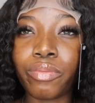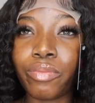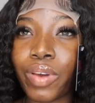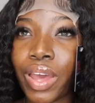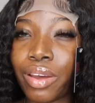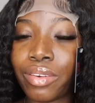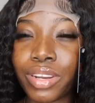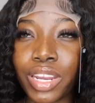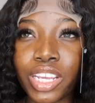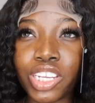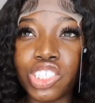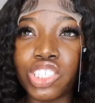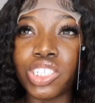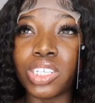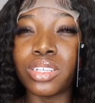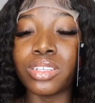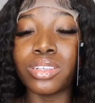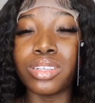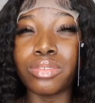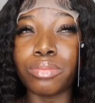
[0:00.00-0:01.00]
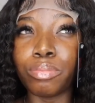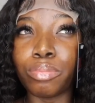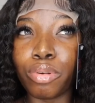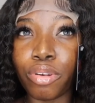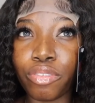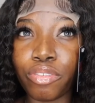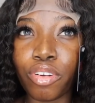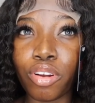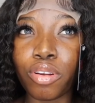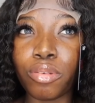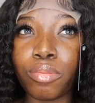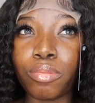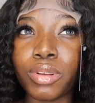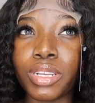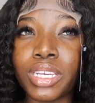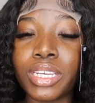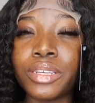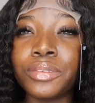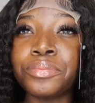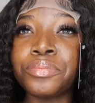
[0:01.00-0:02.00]
foundation
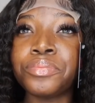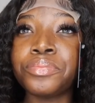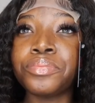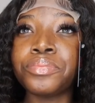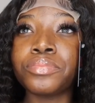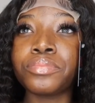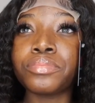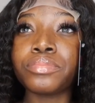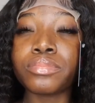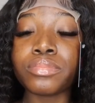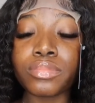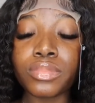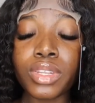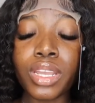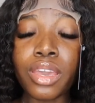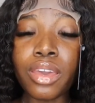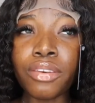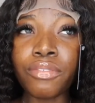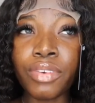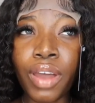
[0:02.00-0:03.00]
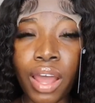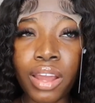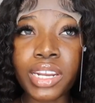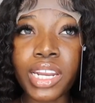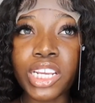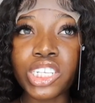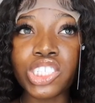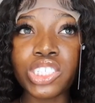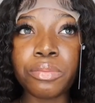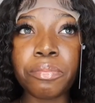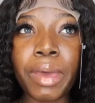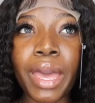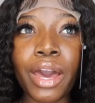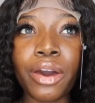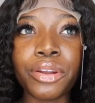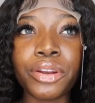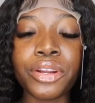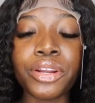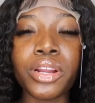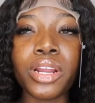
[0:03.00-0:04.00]
preferably, foundation
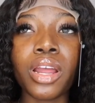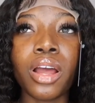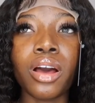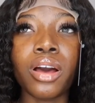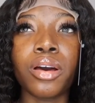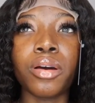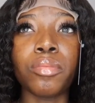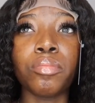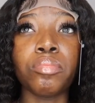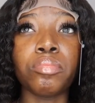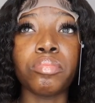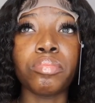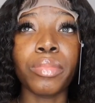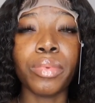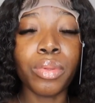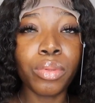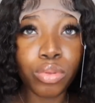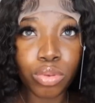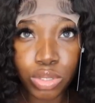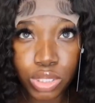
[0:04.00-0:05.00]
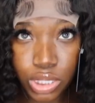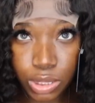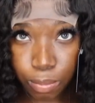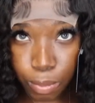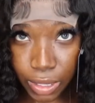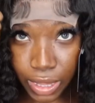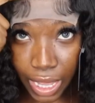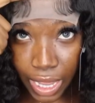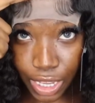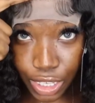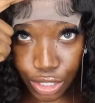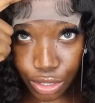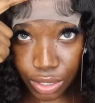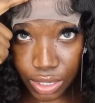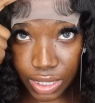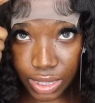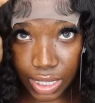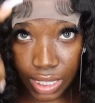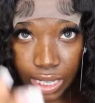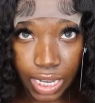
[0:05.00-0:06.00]
powder, you just put that
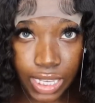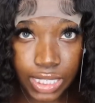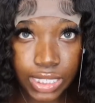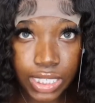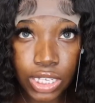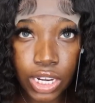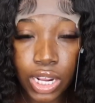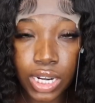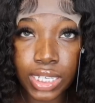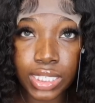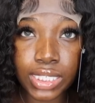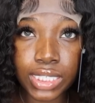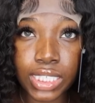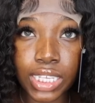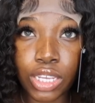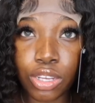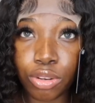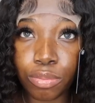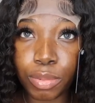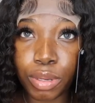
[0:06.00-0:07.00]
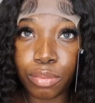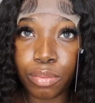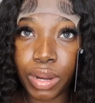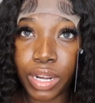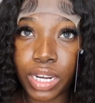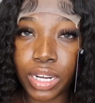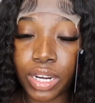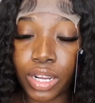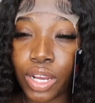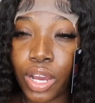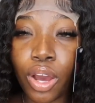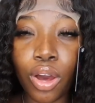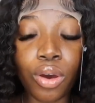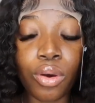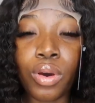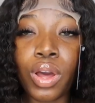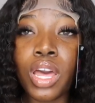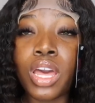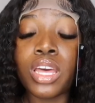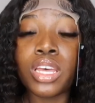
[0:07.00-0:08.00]
underneath the lace and honestly it would be ready to
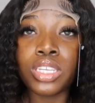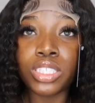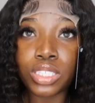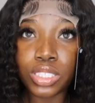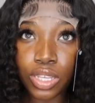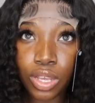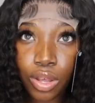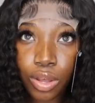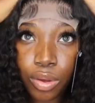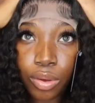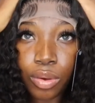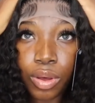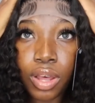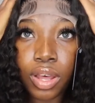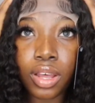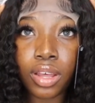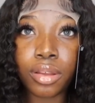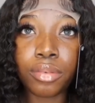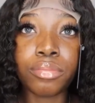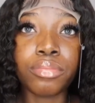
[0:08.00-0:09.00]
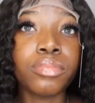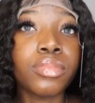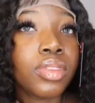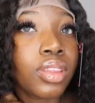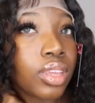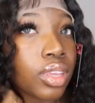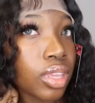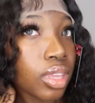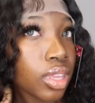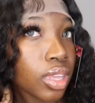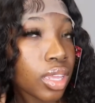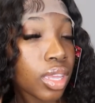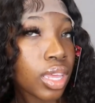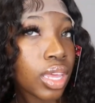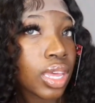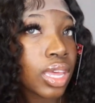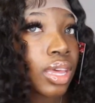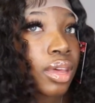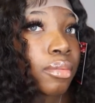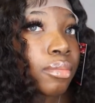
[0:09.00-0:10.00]
go. So
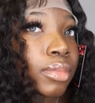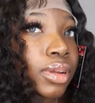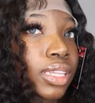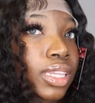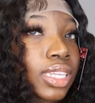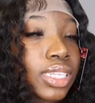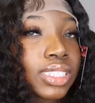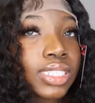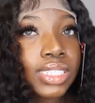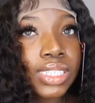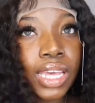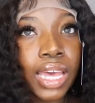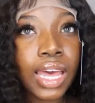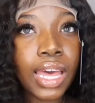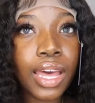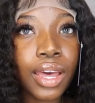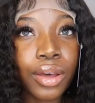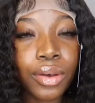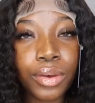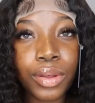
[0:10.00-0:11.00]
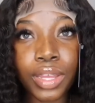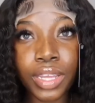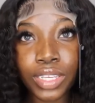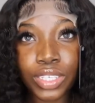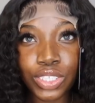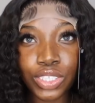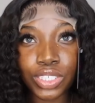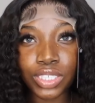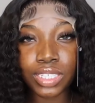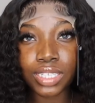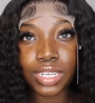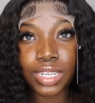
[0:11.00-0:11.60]
but this is how she